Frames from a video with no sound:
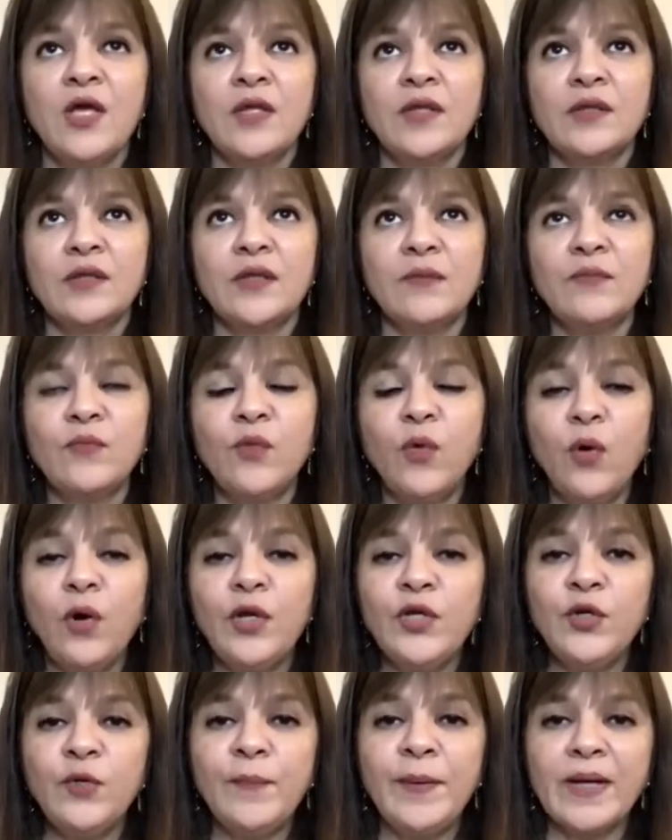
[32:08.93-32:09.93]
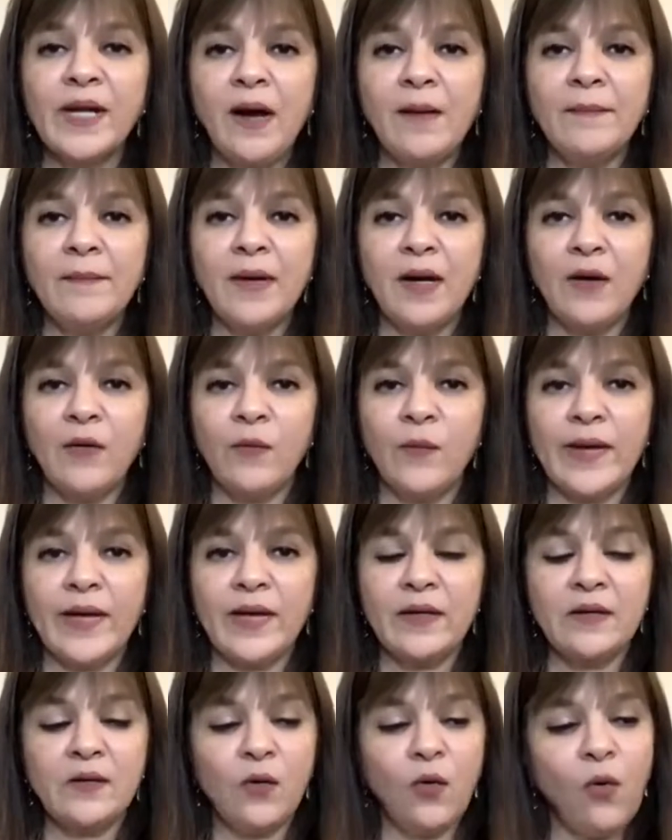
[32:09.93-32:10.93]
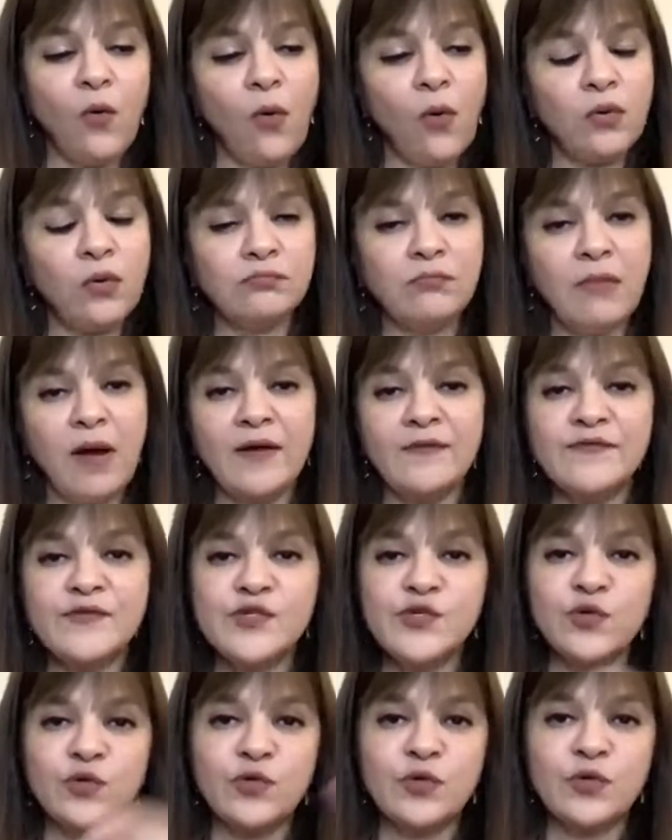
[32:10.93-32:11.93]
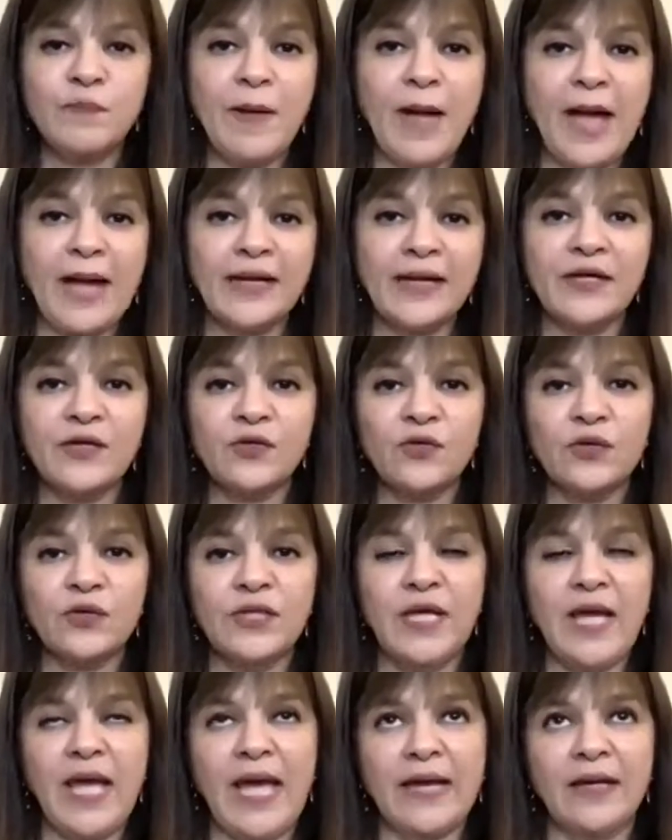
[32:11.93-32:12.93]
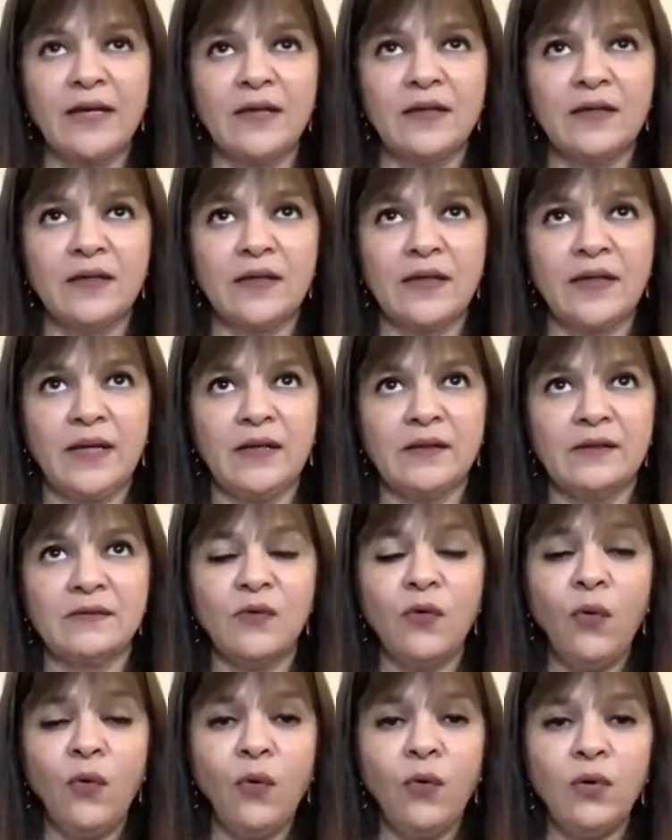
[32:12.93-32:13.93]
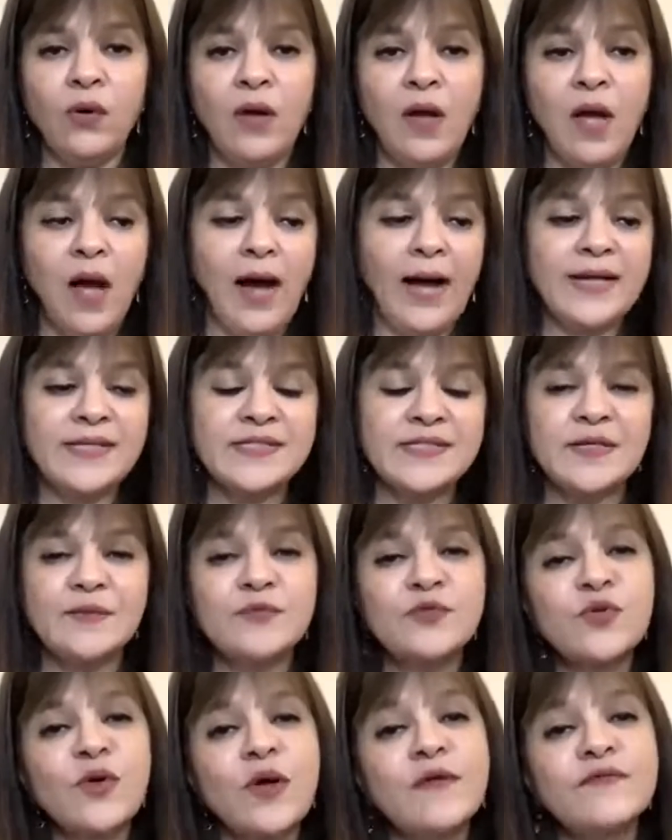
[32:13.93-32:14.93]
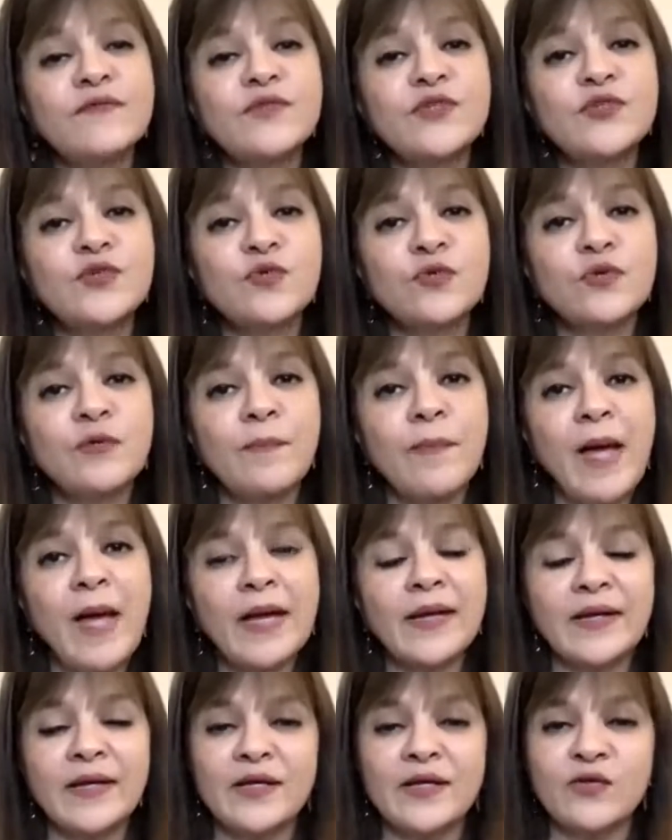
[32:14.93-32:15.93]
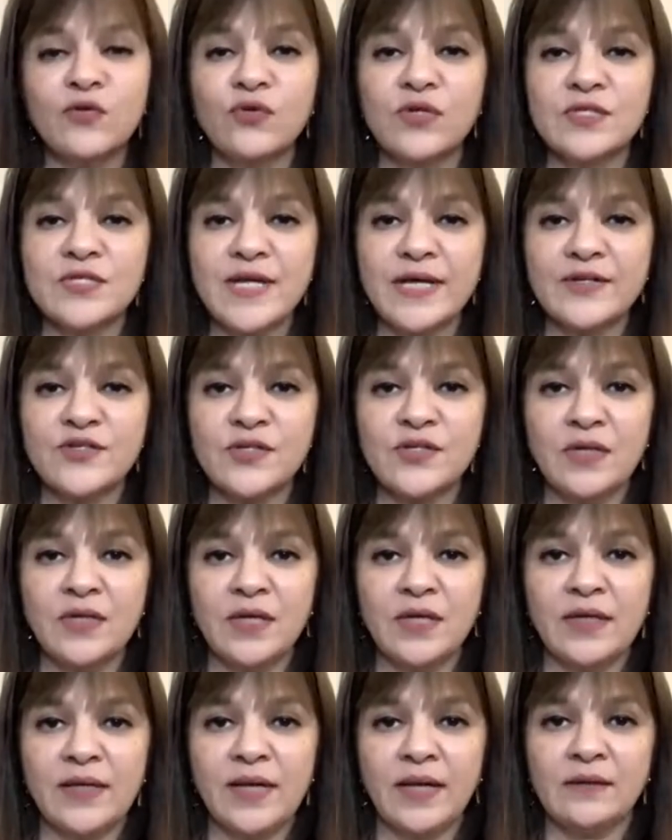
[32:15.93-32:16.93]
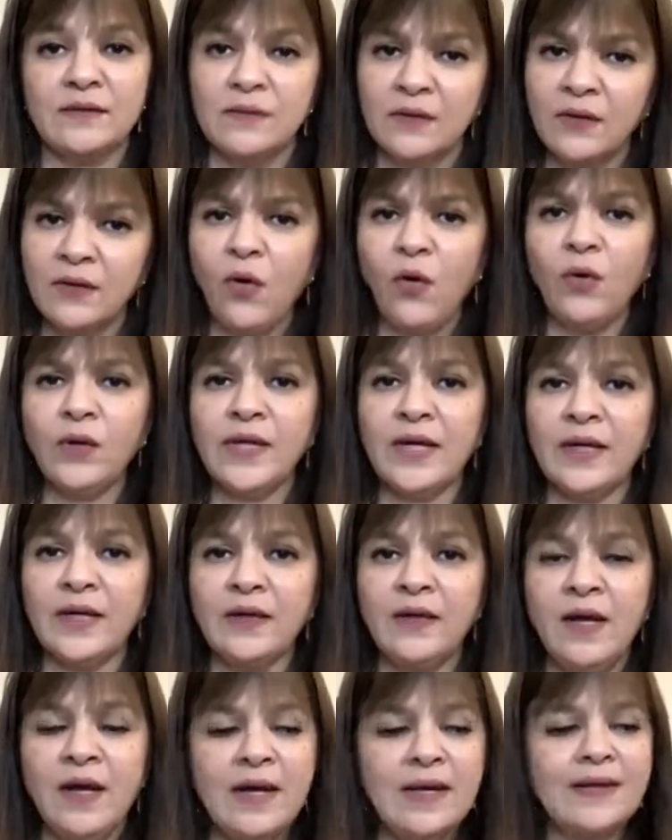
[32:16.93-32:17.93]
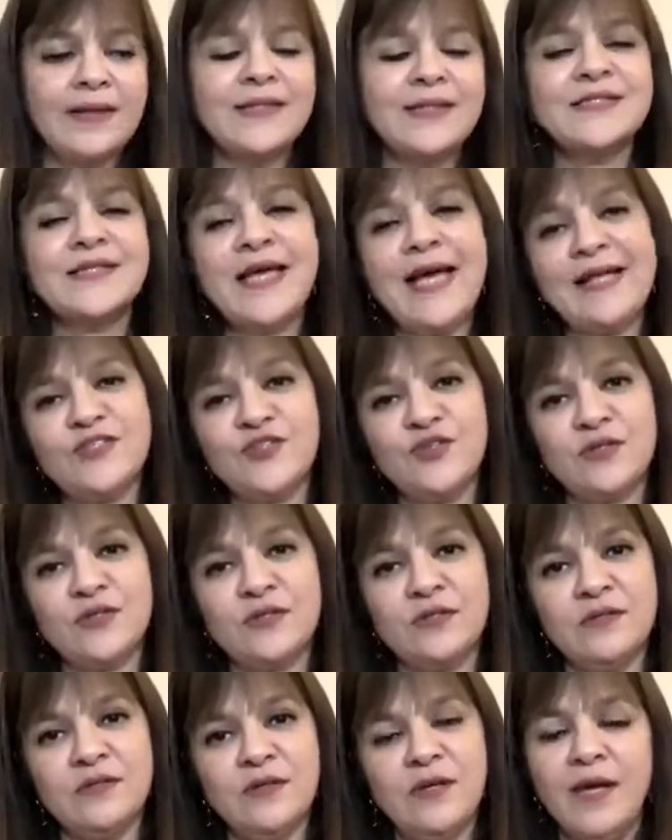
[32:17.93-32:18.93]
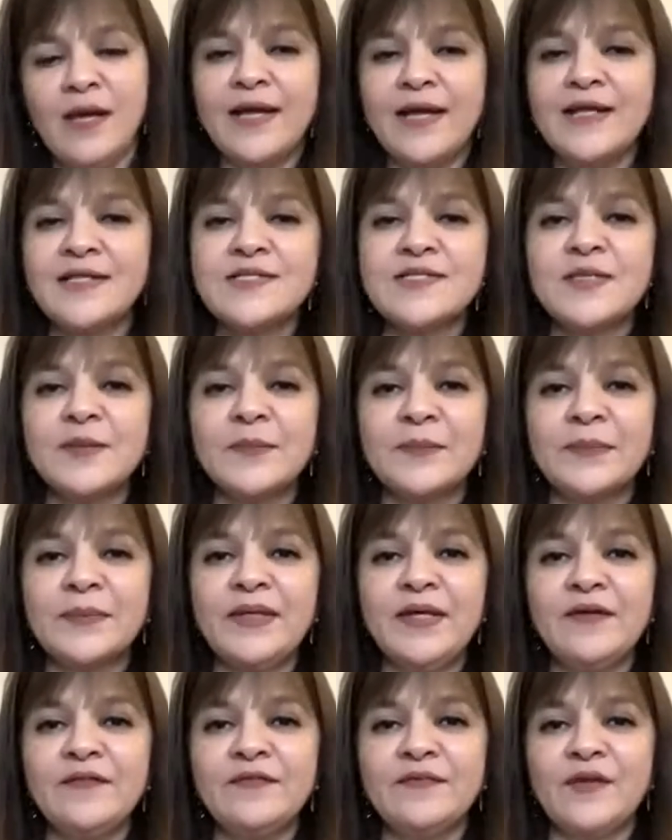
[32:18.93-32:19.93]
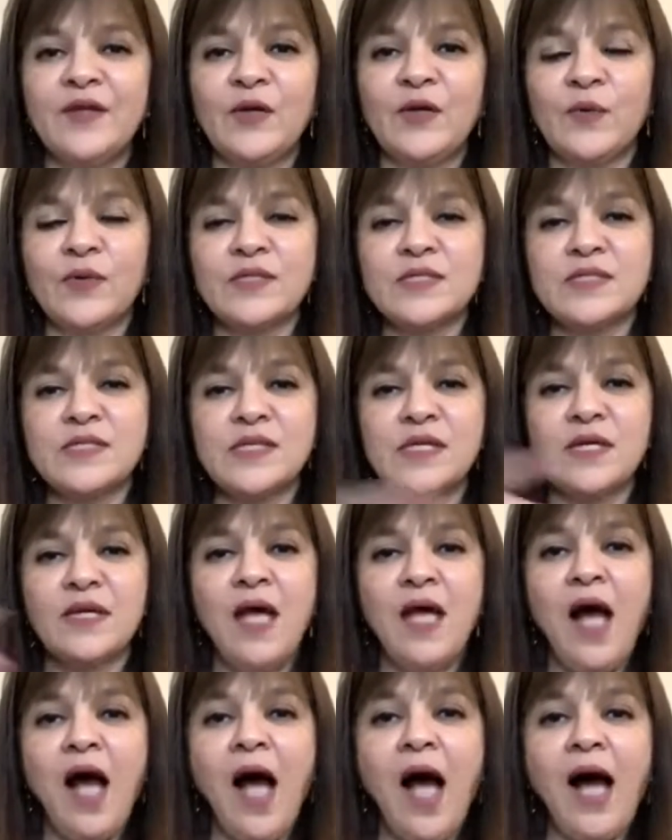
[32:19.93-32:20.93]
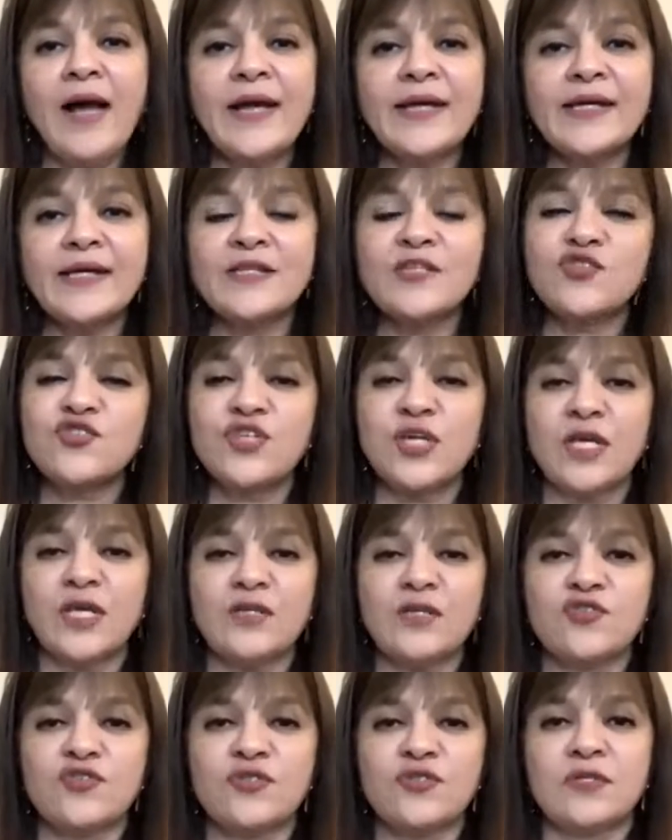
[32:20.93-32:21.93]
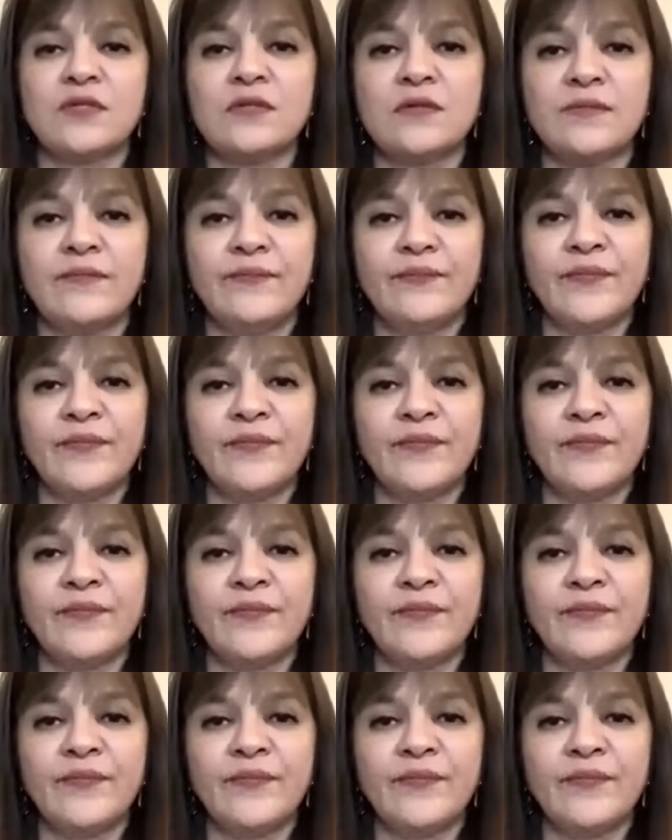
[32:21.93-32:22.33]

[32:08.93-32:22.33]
The more you become aware, oh, I've tuned back into the anger again. Oh, I seem to have tuned back into rejection again. Okay, let's catch it. It's simply a frequency. I can change it.